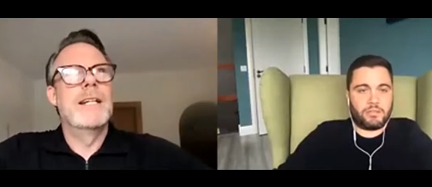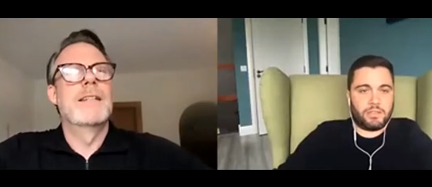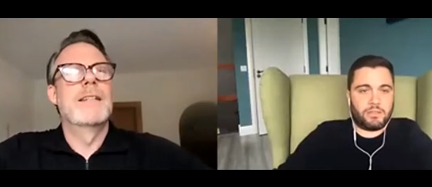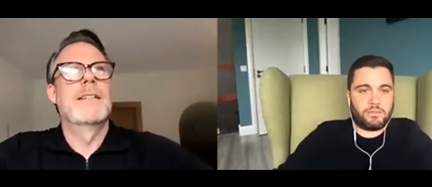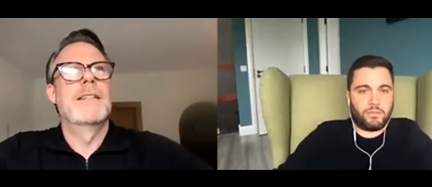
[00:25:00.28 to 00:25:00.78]

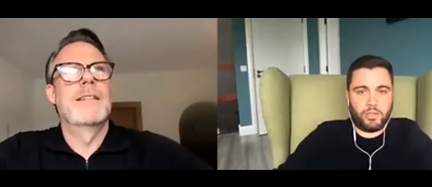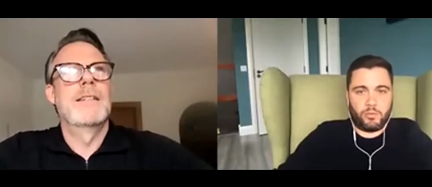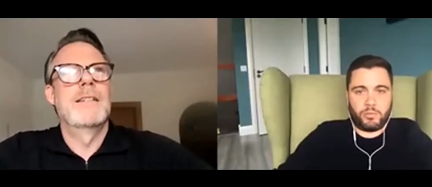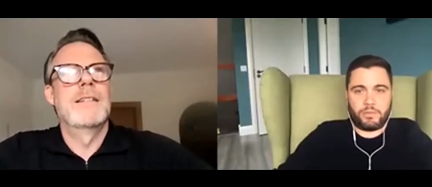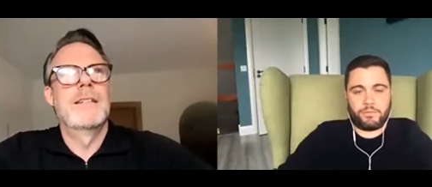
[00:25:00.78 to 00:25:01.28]
Speaker 1: it fully
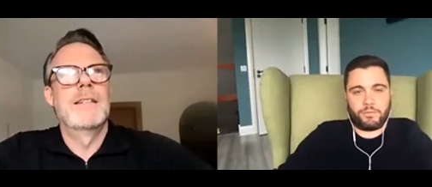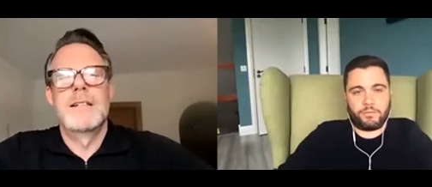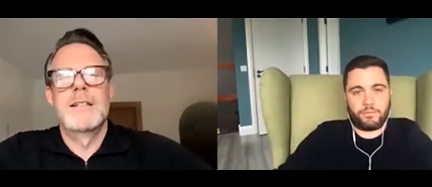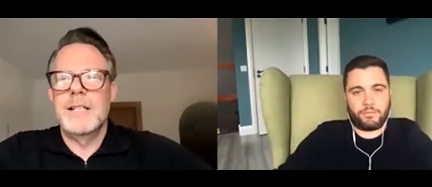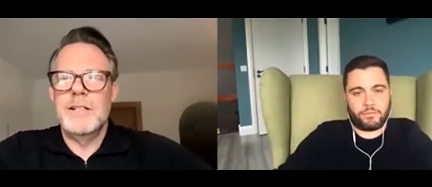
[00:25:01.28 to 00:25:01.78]
open.
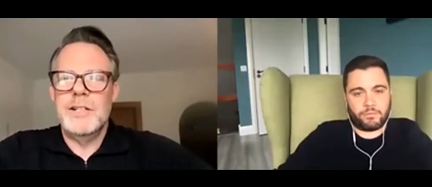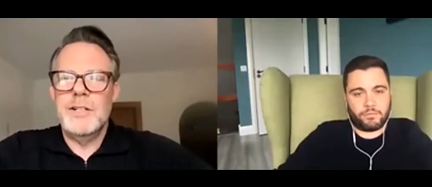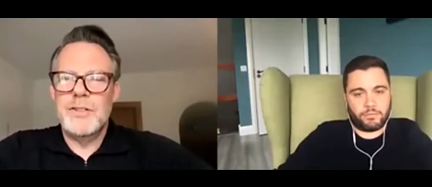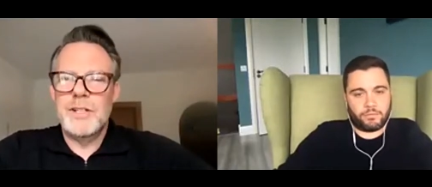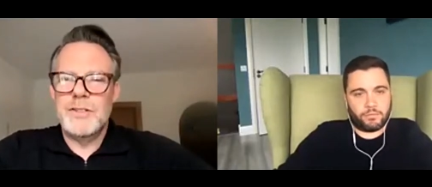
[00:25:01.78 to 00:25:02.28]
Speaker 2: Do you
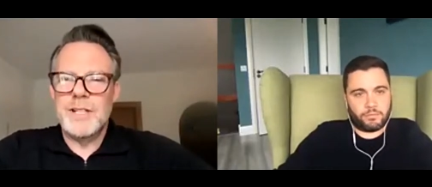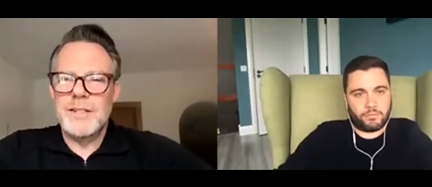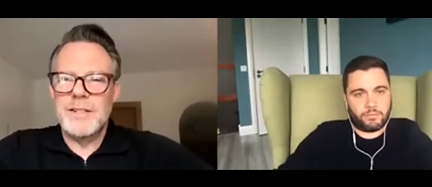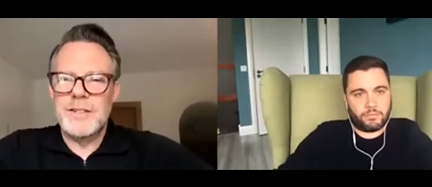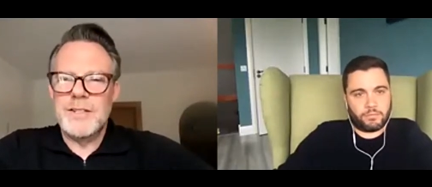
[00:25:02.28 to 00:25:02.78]
use
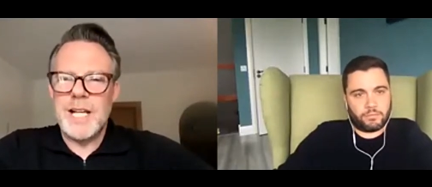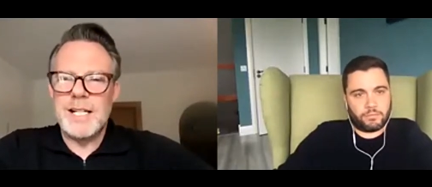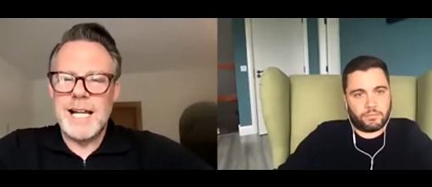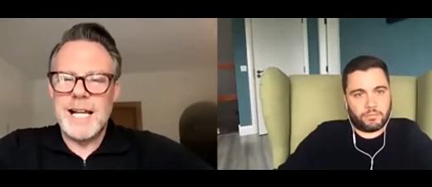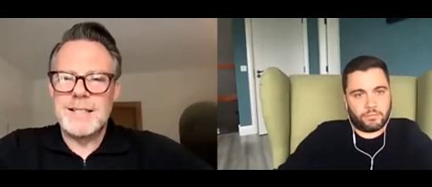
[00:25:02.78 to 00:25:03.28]

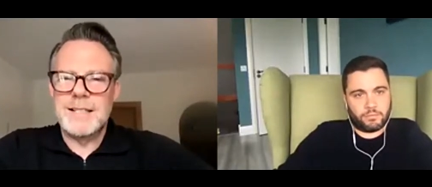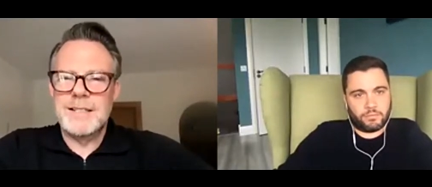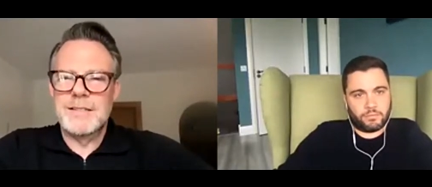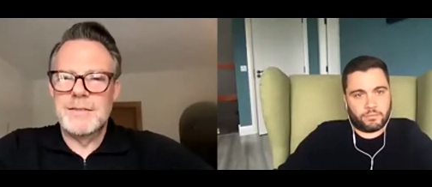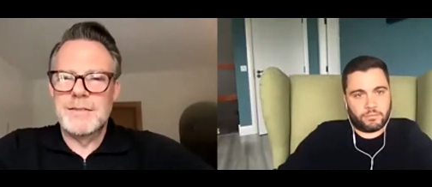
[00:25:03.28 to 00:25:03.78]

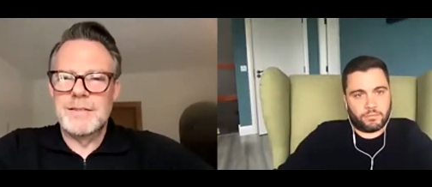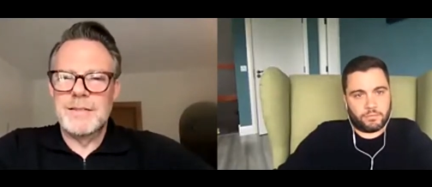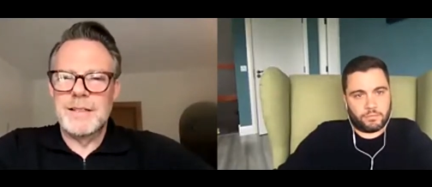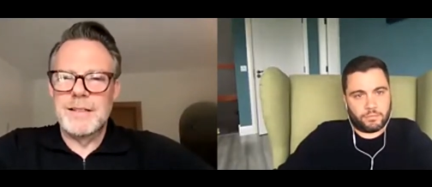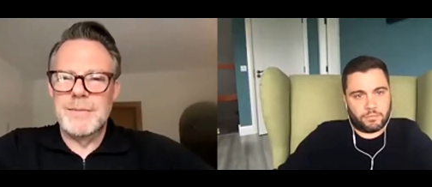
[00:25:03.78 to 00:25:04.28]
Zettelkasten
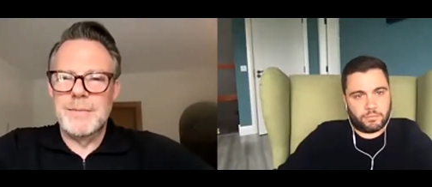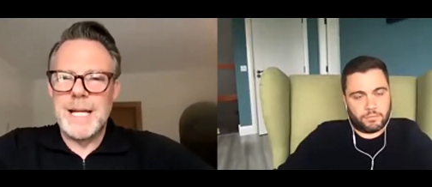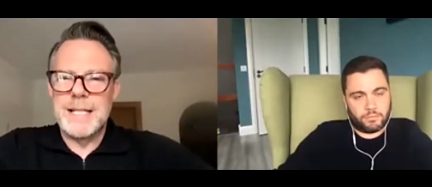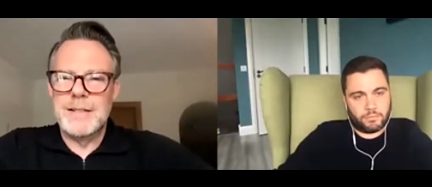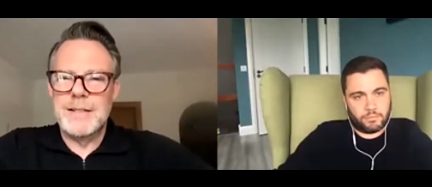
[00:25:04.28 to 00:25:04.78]

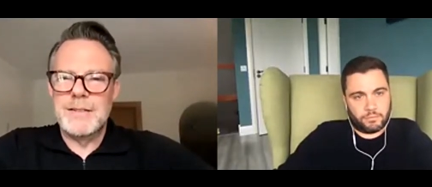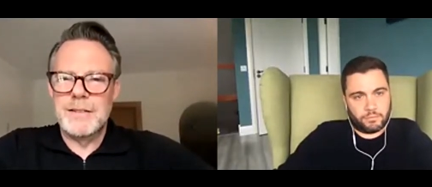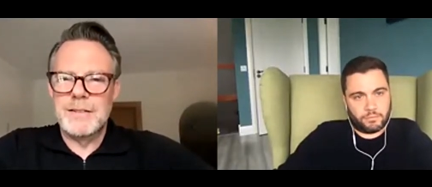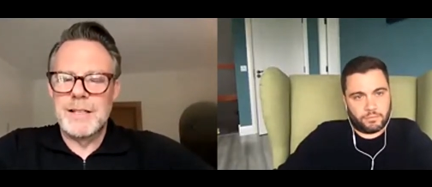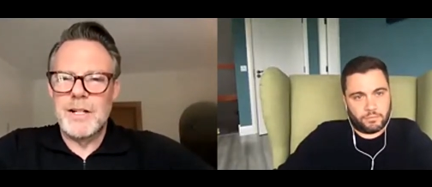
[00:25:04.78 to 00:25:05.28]
method
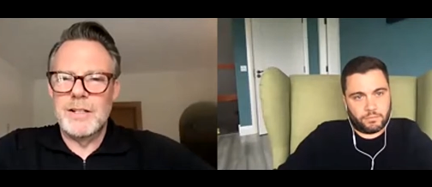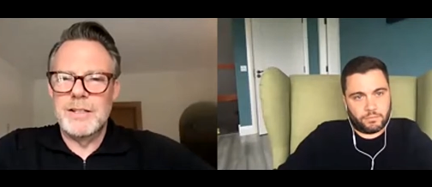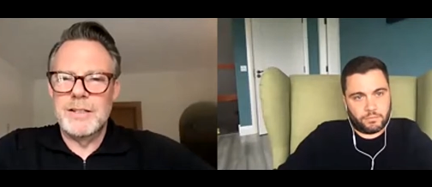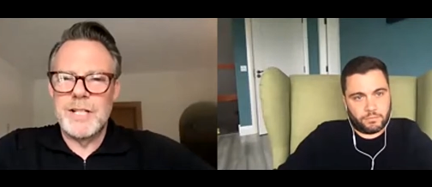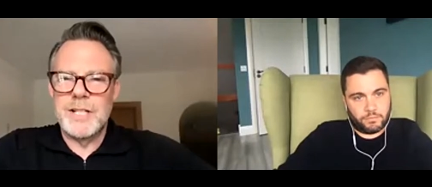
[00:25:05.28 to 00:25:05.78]
at all
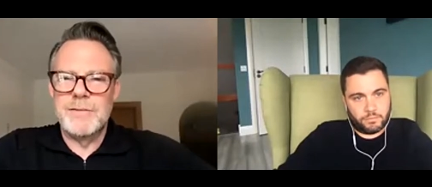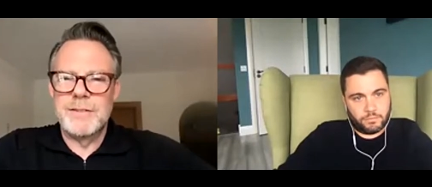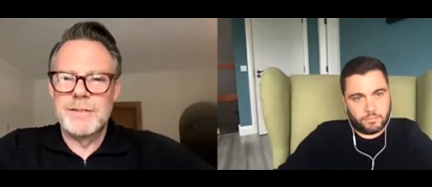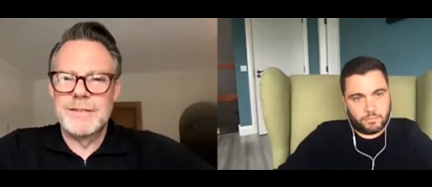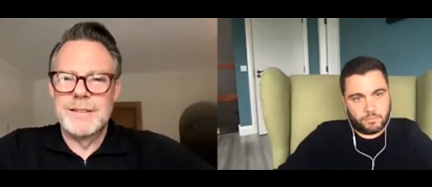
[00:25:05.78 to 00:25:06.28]
yourself?
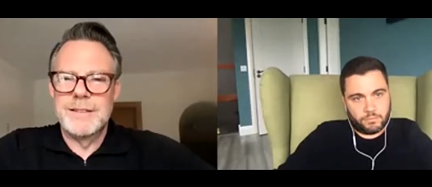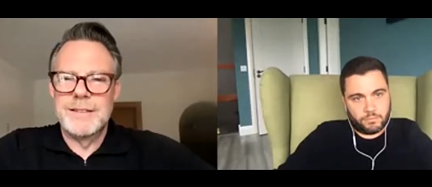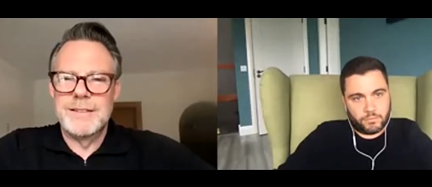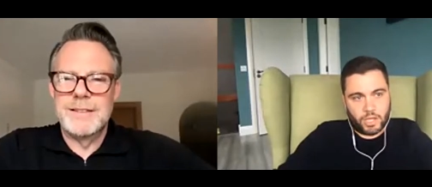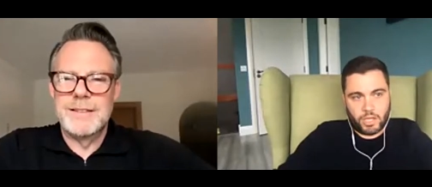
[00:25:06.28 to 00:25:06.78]

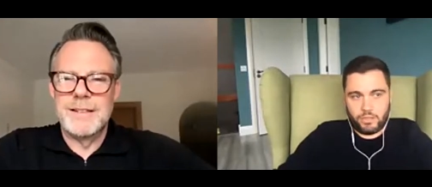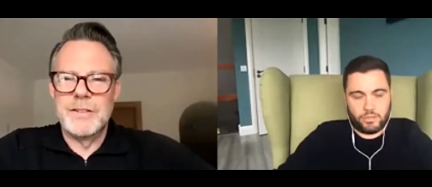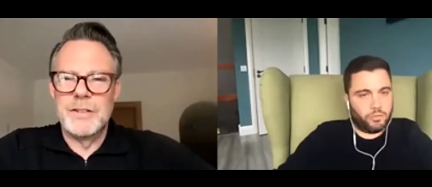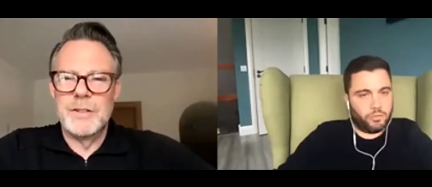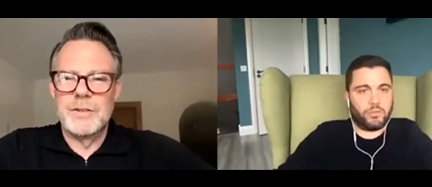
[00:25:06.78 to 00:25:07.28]
I
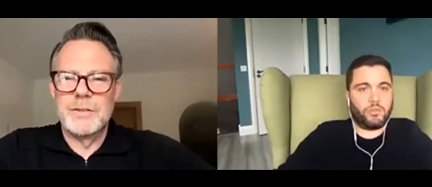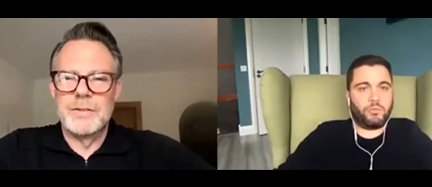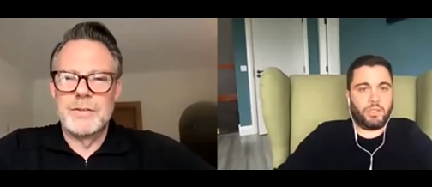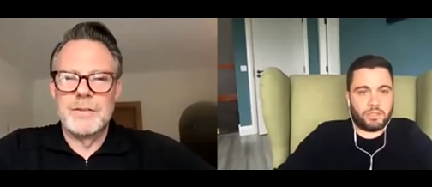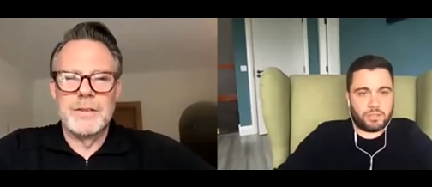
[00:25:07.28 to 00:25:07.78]
don't even know
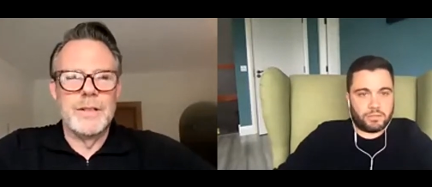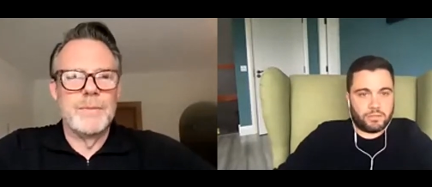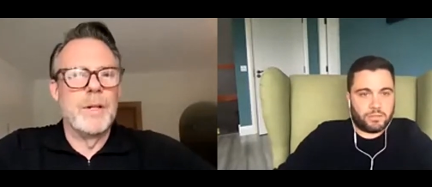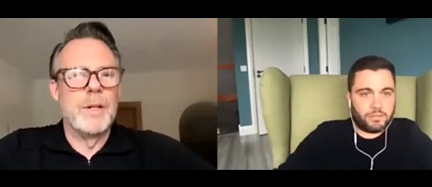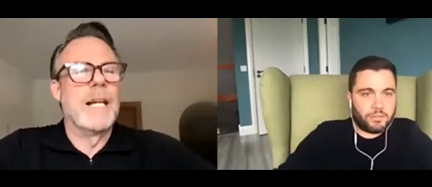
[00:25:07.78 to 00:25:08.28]
what it is.
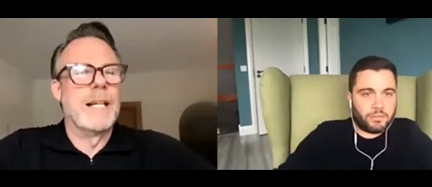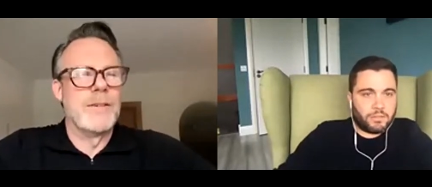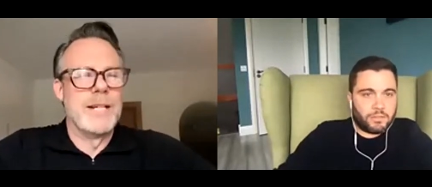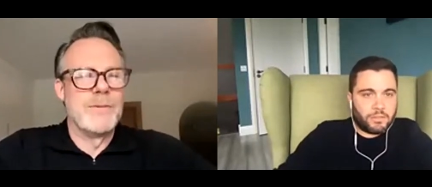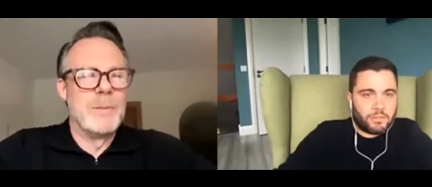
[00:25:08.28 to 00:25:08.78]
Oh, okay,
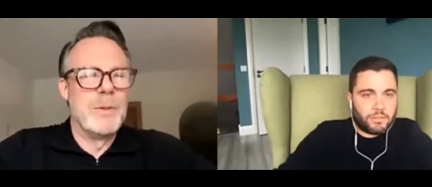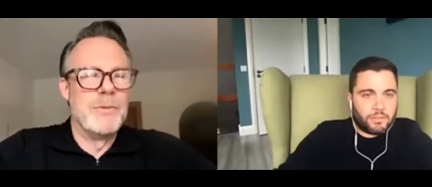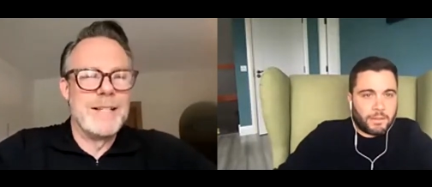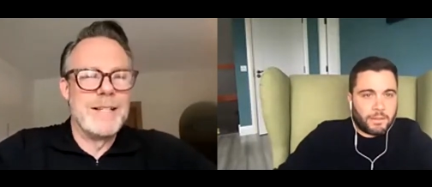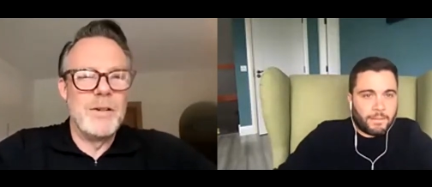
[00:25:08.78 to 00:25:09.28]
Grant, we'll move
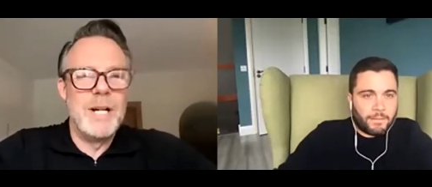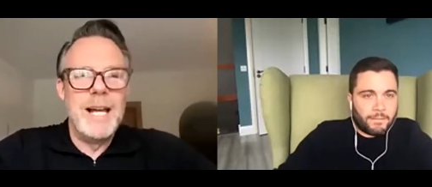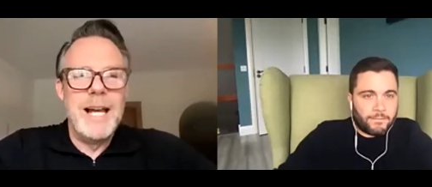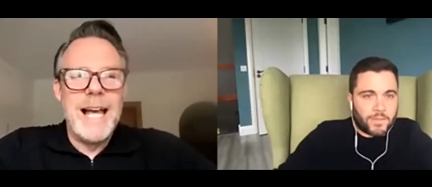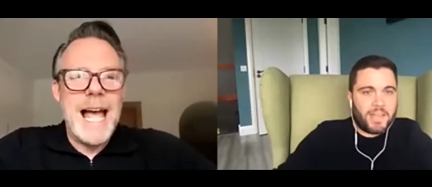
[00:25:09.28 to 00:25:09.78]
on. So,
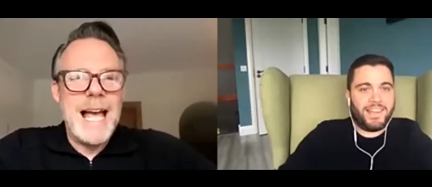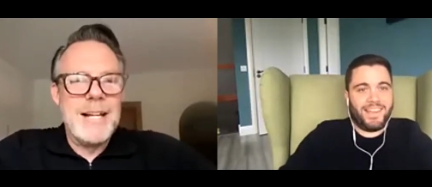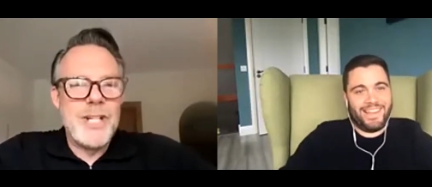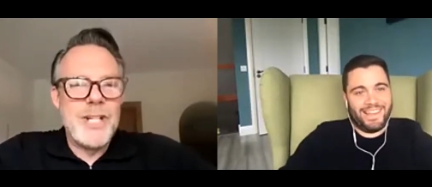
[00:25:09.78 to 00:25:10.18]
uh, John